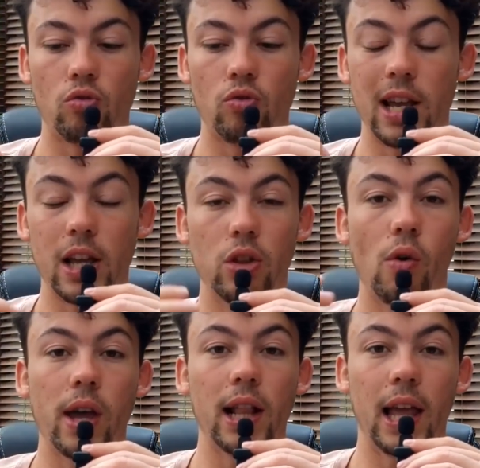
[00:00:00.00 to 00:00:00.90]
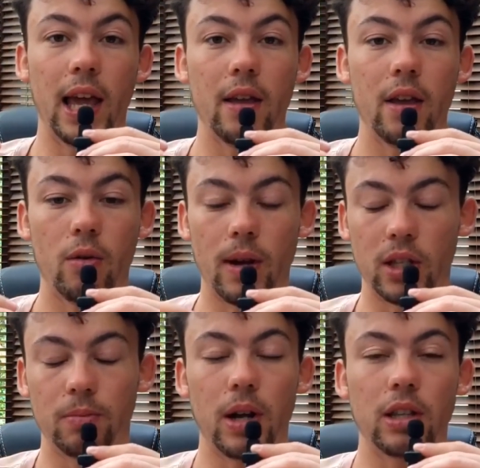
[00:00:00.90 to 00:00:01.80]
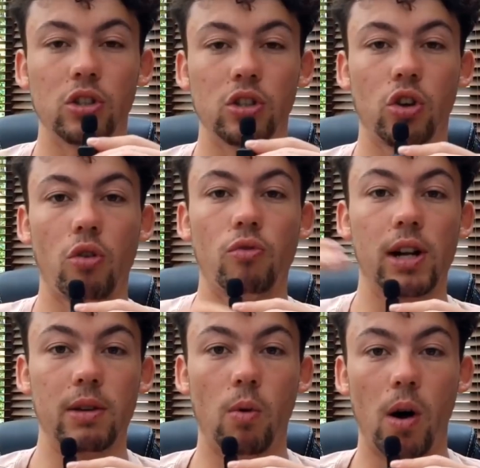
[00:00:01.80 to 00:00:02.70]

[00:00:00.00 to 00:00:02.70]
really annoyingly when spreads just go really